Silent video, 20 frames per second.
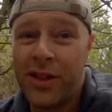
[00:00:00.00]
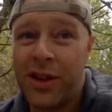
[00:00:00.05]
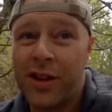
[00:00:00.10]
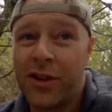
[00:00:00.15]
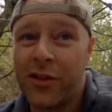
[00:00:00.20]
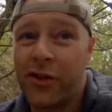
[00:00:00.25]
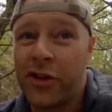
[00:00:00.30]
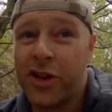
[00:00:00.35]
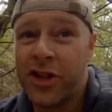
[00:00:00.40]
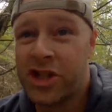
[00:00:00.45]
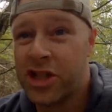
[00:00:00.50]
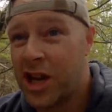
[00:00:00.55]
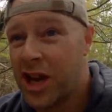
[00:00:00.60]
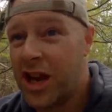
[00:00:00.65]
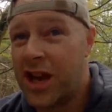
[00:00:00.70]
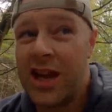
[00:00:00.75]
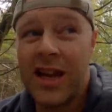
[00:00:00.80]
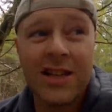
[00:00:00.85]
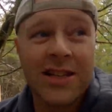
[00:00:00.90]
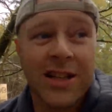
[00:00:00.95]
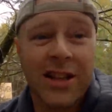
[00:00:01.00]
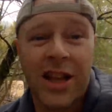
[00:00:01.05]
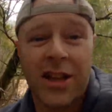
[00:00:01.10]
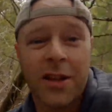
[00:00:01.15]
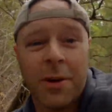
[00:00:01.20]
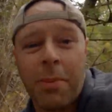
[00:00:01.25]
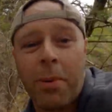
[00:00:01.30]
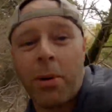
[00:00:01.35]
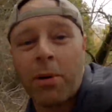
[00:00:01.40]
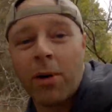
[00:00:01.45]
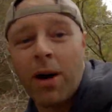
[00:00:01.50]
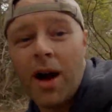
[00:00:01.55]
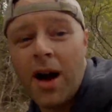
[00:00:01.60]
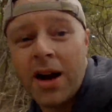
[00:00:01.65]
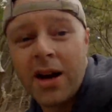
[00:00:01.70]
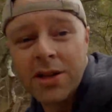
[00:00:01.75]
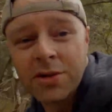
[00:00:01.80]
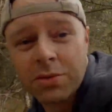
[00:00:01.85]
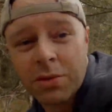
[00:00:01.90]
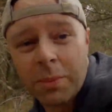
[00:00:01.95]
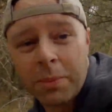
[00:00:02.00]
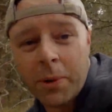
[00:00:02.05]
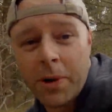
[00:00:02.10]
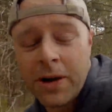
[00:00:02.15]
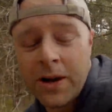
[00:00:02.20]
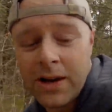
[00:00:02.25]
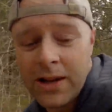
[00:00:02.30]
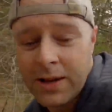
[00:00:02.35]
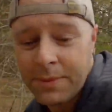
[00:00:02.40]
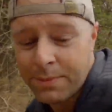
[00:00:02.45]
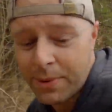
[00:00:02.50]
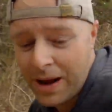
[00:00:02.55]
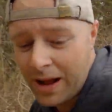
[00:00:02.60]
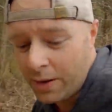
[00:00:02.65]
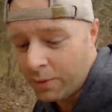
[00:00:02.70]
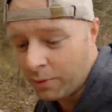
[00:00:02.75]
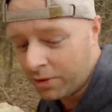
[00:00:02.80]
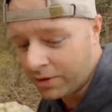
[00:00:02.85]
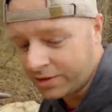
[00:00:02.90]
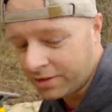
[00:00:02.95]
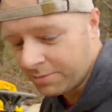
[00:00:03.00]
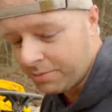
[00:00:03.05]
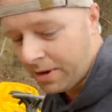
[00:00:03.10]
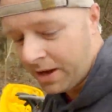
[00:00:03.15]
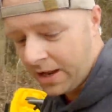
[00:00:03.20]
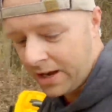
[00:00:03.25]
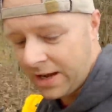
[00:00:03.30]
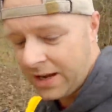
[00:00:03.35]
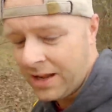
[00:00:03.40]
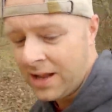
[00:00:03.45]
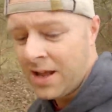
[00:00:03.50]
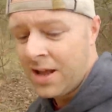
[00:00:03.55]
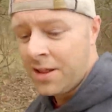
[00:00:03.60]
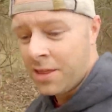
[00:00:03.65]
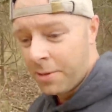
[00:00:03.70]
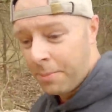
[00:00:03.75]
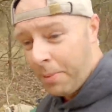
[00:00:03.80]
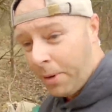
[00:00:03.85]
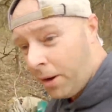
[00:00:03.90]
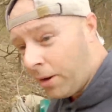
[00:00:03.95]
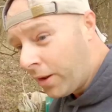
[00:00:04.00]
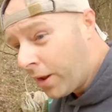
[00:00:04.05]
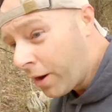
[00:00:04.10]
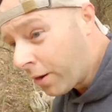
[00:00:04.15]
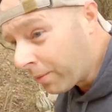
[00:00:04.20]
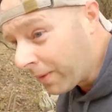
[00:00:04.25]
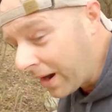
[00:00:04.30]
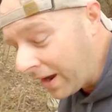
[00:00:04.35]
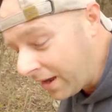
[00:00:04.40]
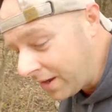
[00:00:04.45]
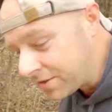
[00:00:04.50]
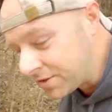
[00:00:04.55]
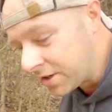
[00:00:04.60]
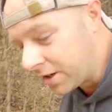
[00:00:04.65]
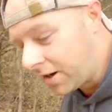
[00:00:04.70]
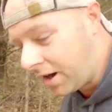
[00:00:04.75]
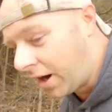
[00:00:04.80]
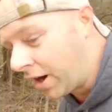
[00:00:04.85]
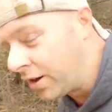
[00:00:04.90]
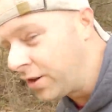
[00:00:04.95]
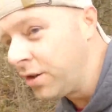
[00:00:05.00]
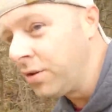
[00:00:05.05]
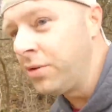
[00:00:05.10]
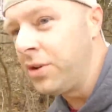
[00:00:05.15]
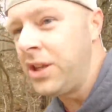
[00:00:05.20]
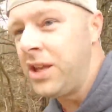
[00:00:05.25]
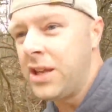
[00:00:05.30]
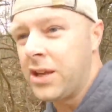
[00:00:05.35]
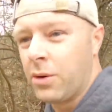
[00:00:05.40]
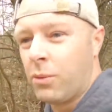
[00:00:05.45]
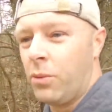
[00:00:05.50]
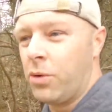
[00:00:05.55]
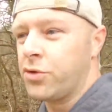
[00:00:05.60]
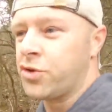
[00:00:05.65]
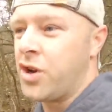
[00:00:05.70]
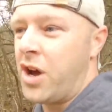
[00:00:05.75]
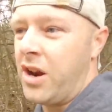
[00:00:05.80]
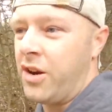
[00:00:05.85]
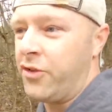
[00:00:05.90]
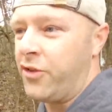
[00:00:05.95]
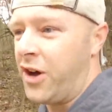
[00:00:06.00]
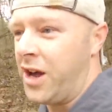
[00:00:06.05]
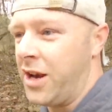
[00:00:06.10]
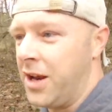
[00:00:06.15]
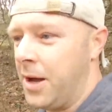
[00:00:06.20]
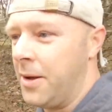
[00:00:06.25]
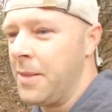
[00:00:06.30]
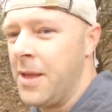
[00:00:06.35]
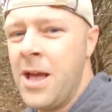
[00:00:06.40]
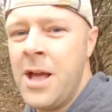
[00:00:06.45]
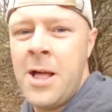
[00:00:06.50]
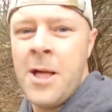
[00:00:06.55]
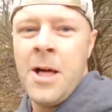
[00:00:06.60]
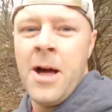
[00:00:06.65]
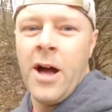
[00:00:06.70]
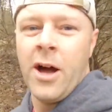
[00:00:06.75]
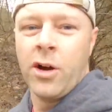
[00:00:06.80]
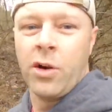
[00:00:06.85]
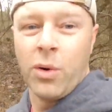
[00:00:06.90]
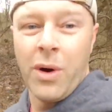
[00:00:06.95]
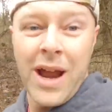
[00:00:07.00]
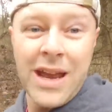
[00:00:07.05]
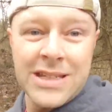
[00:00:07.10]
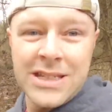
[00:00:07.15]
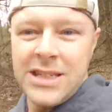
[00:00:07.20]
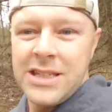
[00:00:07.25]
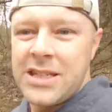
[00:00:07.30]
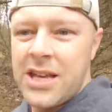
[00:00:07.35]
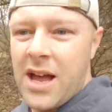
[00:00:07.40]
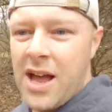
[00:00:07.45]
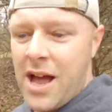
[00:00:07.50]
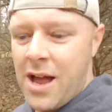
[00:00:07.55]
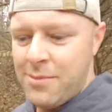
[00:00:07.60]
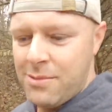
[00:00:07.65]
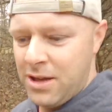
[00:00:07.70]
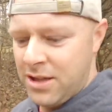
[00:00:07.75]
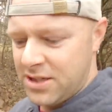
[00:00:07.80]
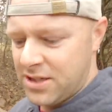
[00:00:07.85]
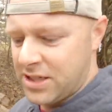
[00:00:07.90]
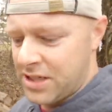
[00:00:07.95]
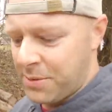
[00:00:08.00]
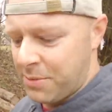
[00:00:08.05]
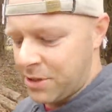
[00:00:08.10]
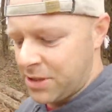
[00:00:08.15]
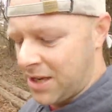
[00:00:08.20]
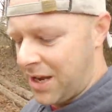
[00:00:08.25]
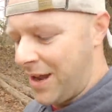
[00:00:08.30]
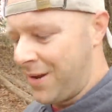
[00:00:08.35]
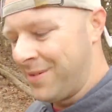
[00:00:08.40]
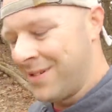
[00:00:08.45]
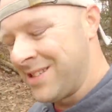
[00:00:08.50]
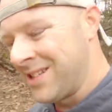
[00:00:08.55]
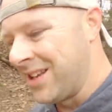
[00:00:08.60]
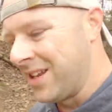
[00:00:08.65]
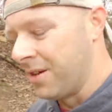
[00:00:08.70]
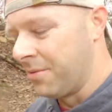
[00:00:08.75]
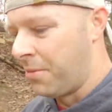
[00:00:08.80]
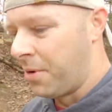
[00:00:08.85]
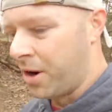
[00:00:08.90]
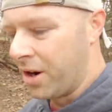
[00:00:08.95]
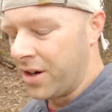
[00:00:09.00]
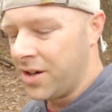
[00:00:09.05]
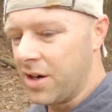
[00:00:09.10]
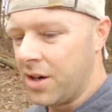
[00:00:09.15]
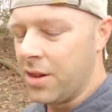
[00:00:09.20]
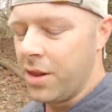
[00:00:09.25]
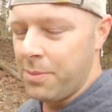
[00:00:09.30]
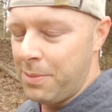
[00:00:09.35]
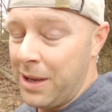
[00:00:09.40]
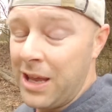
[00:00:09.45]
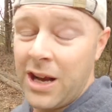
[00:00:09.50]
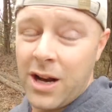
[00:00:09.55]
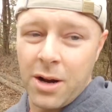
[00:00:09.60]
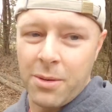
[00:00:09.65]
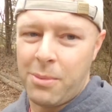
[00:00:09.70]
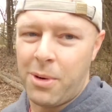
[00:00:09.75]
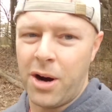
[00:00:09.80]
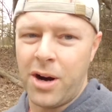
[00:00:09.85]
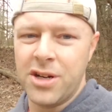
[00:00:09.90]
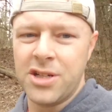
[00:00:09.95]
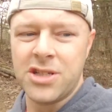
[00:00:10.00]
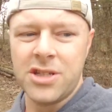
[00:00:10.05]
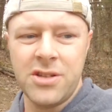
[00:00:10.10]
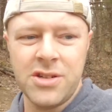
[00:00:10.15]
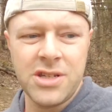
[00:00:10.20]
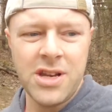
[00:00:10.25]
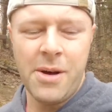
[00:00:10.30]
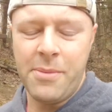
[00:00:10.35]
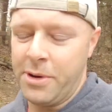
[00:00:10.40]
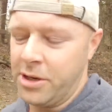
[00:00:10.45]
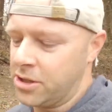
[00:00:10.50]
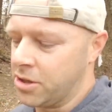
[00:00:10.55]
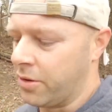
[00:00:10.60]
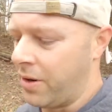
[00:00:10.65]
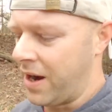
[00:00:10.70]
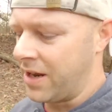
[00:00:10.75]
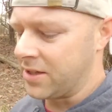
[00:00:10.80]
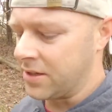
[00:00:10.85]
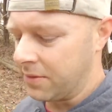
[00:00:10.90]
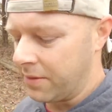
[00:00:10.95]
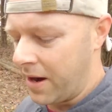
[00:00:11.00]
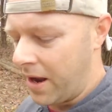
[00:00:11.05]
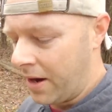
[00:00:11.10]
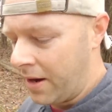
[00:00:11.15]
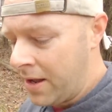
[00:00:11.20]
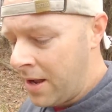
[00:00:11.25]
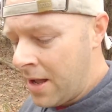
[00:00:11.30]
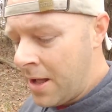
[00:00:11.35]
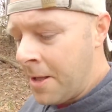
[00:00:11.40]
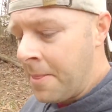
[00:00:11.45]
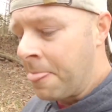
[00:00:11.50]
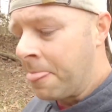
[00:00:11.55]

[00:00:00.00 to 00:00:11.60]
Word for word: I thought the Flechets, I thought the Piranhas were pretty neat, probably worth the money. The Bolo rounds are, are unique, and we'll try to find out a grassy time in the summertime. It's the end of March, or the beginning of March, so there's not much grass around.